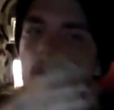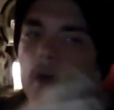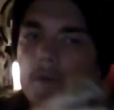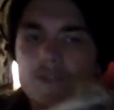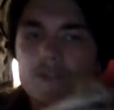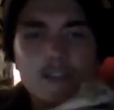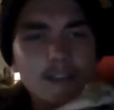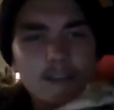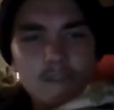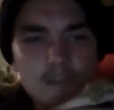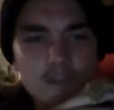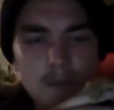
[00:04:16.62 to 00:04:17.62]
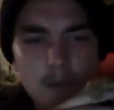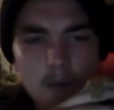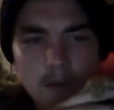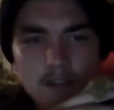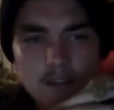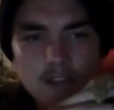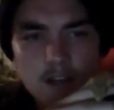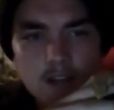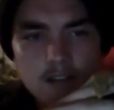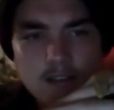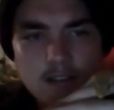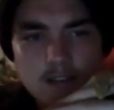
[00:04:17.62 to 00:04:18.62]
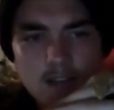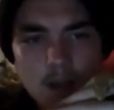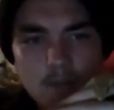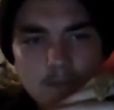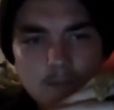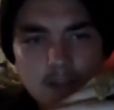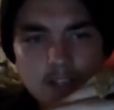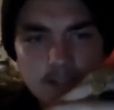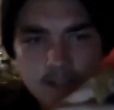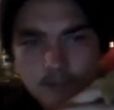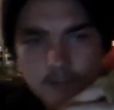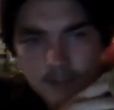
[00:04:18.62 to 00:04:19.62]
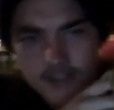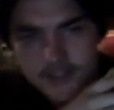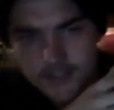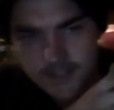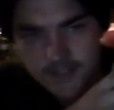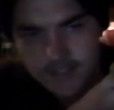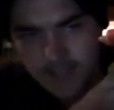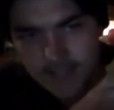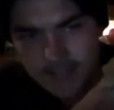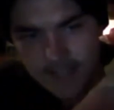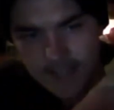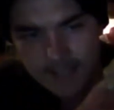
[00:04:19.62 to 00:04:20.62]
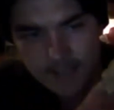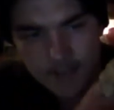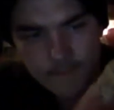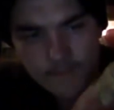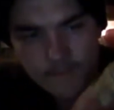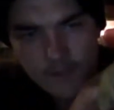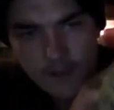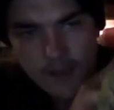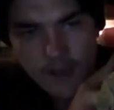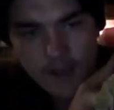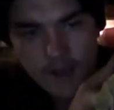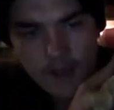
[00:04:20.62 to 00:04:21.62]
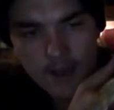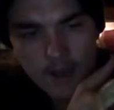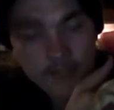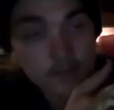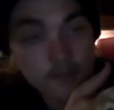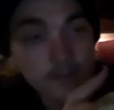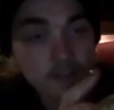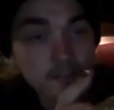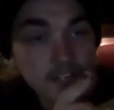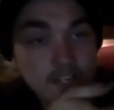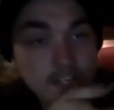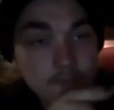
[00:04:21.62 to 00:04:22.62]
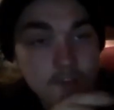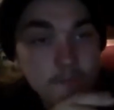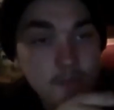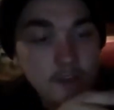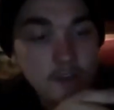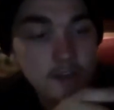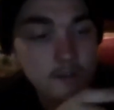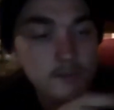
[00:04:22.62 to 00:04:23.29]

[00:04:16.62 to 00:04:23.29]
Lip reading: That was the thing that convinced me to buy one of these guys because I was mainly into tarantulas and snakes at that time. I saw it, I fell in love with them, and I